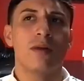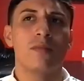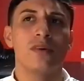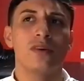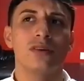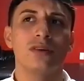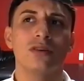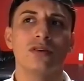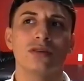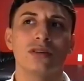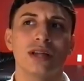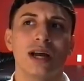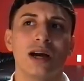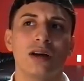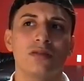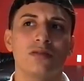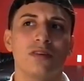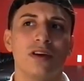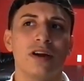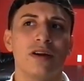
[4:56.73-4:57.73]
my musical
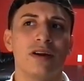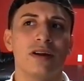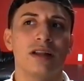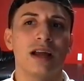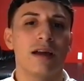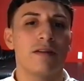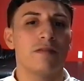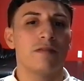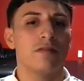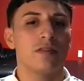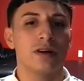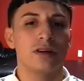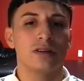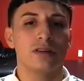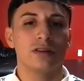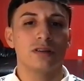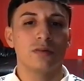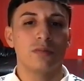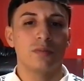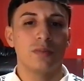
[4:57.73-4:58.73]
style is very
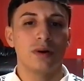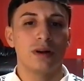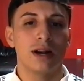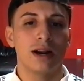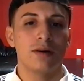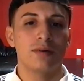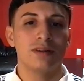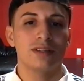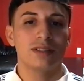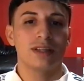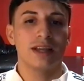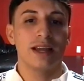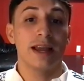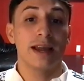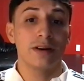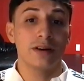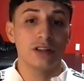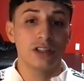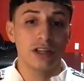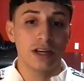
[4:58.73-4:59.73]
diverse, but I would say
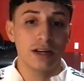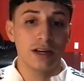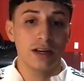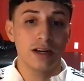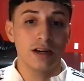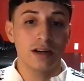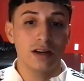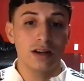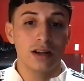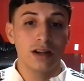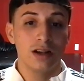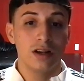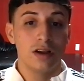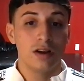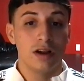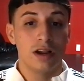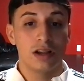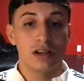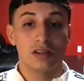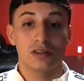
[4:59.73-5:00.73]
energetic
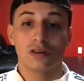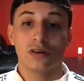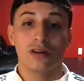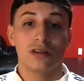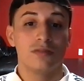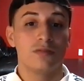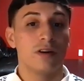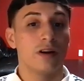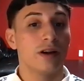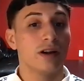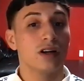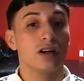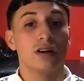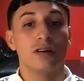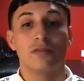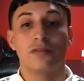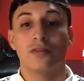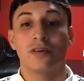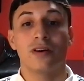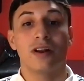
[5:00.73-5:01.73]
so it's very good
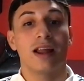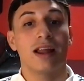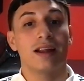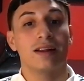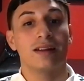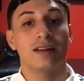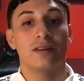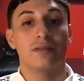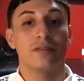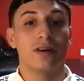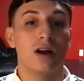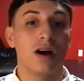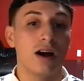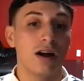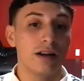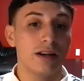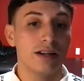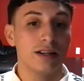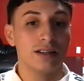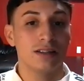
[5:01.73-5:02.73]
for like different
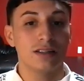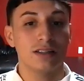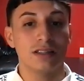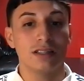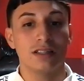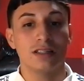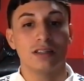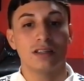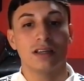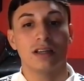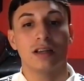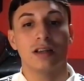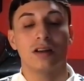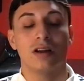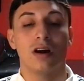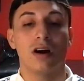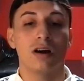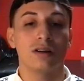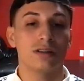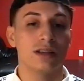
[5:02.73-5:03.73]
audiences and
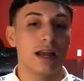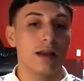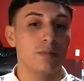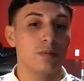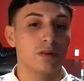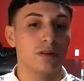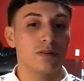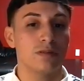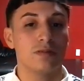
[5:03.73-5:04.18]
all types